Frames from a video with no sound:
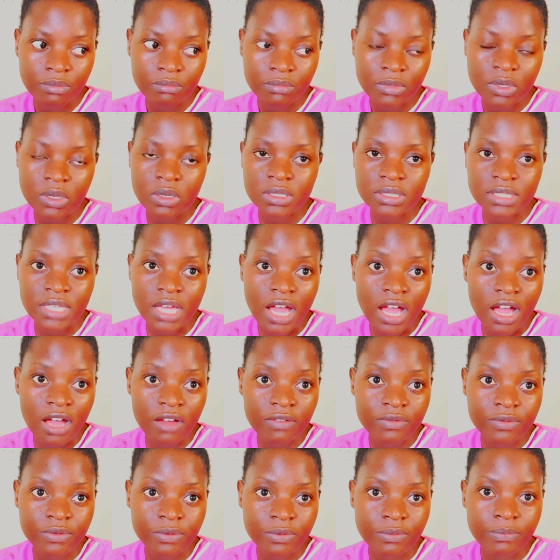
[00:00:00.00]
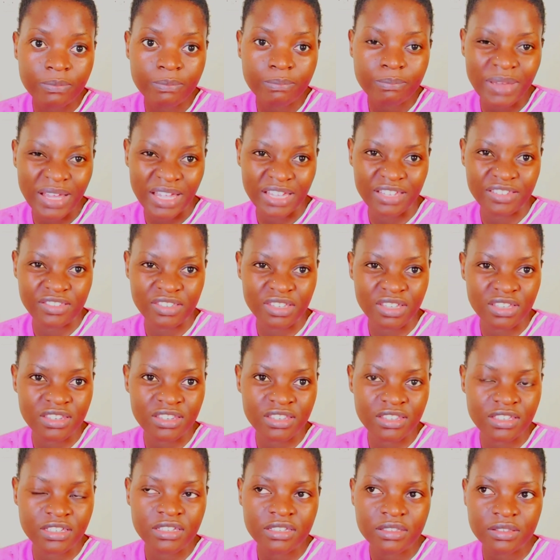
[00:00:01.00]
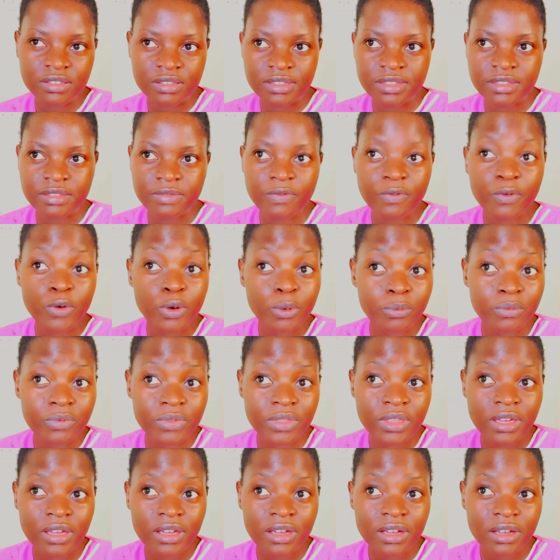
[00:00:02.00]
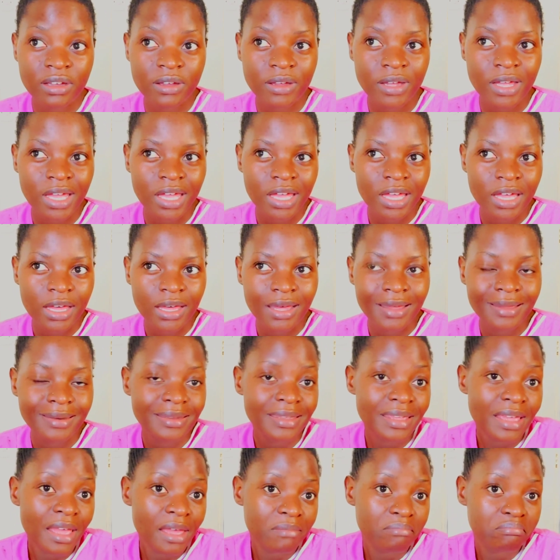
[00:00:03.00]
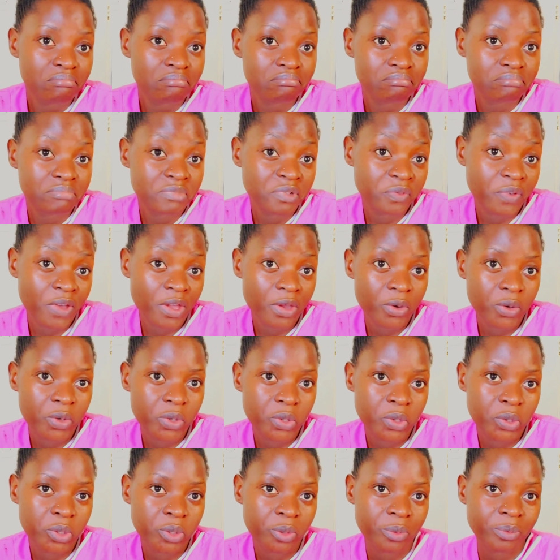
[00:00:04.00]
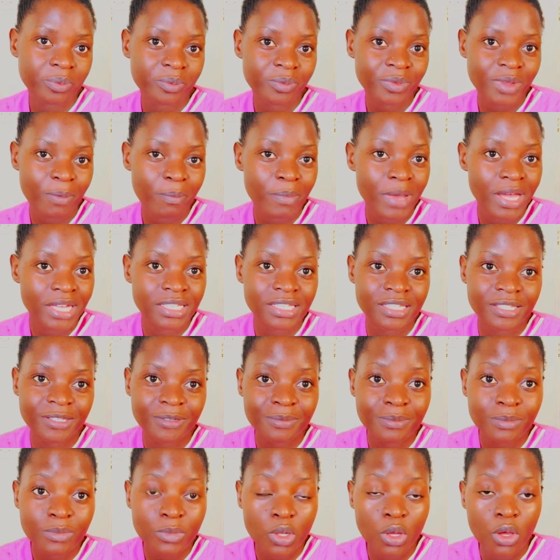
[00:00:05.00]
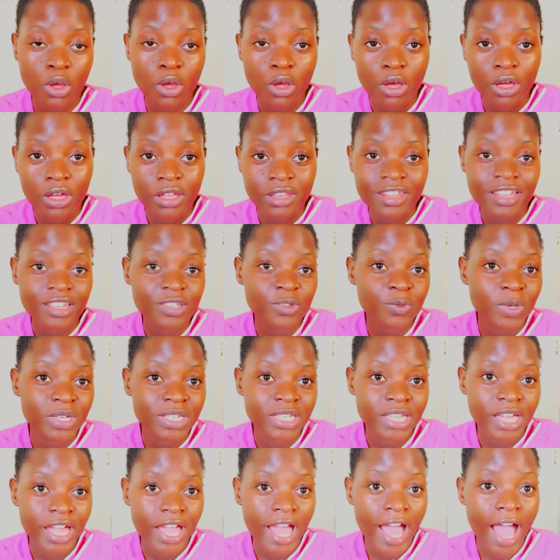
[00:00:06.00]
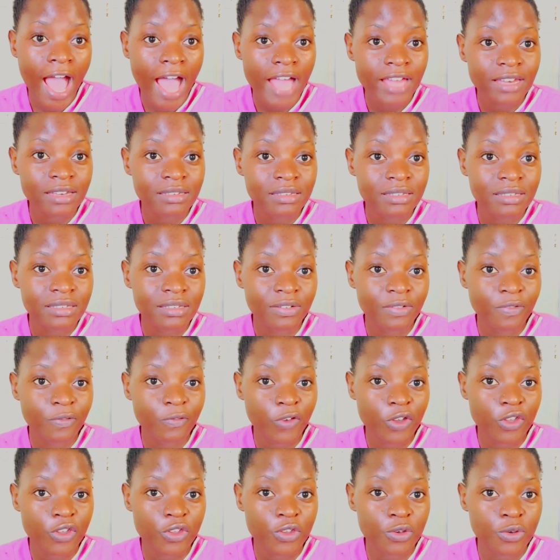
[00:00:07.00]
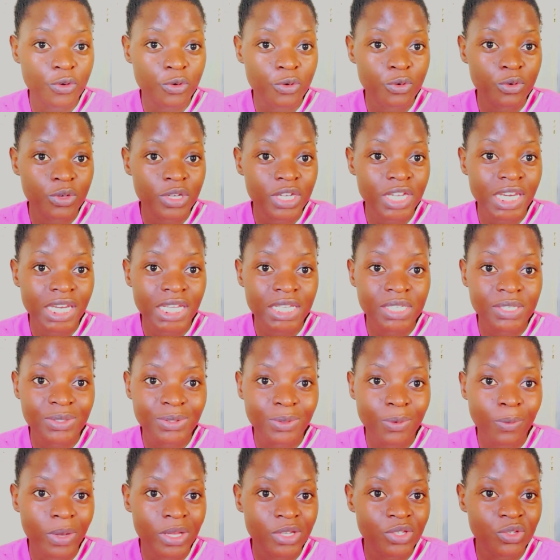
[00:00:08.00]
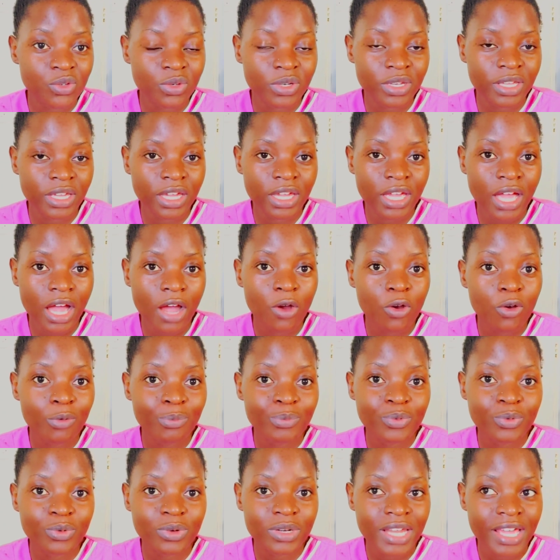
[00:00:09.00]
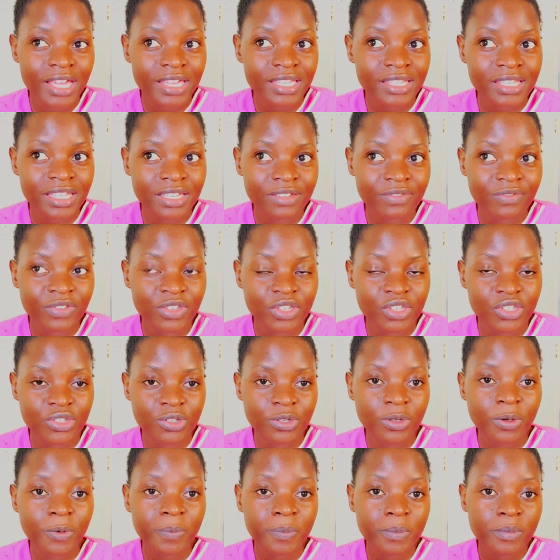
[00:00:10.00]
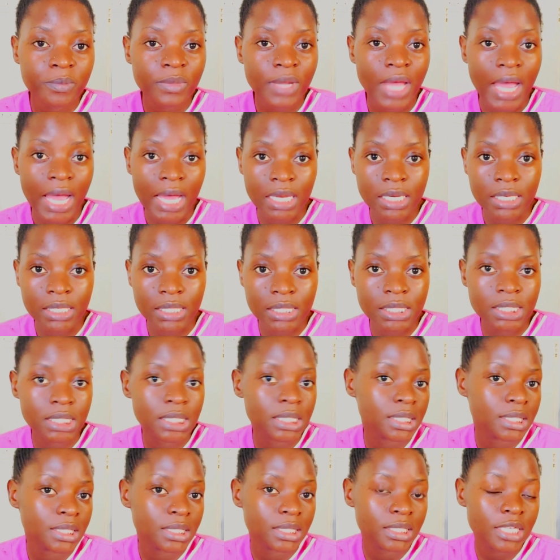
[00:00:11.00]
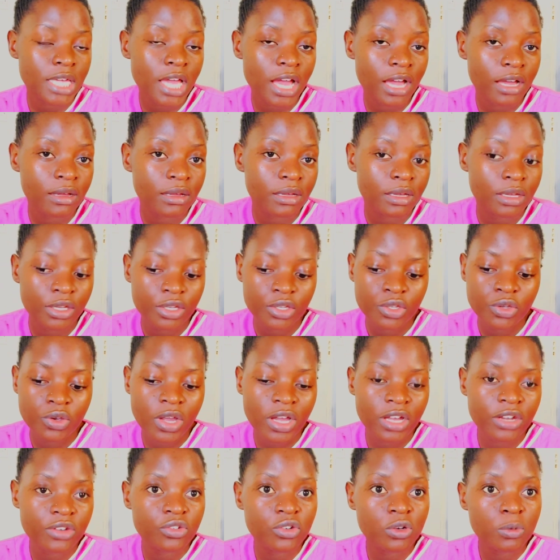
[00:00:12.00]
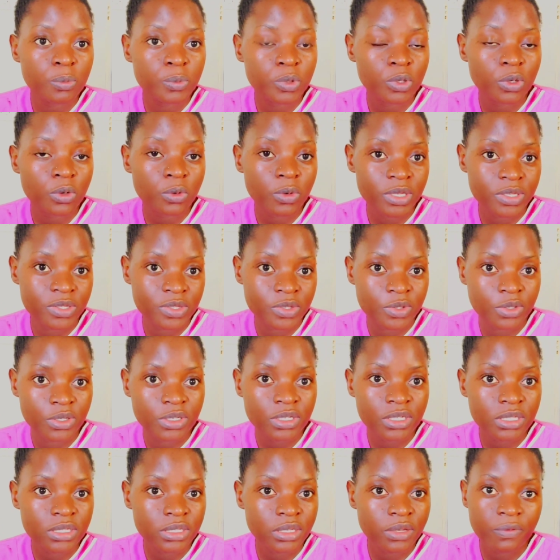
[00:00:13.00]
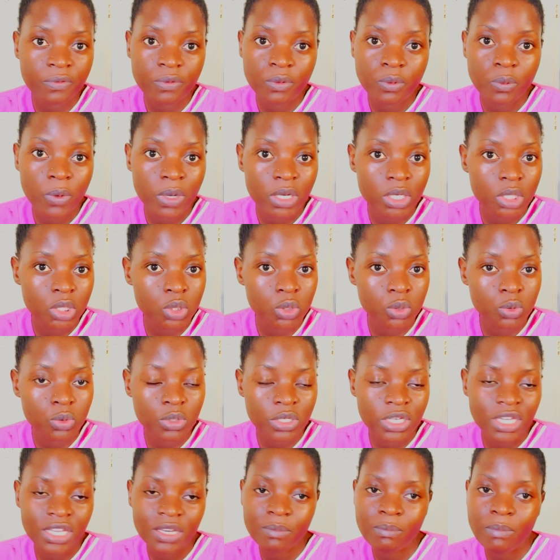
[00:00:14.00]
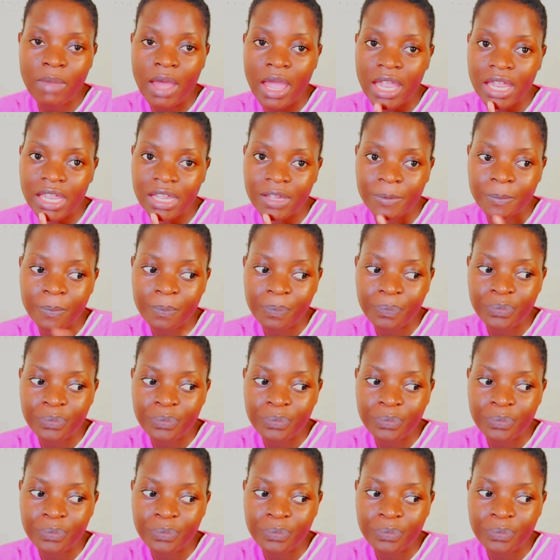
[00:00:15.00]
because I have to buy some things from there, and yeah, before I go home. But that's what I had for you in the store today. I hope you liked the video, and yeah, you can drop your questions if you want to in my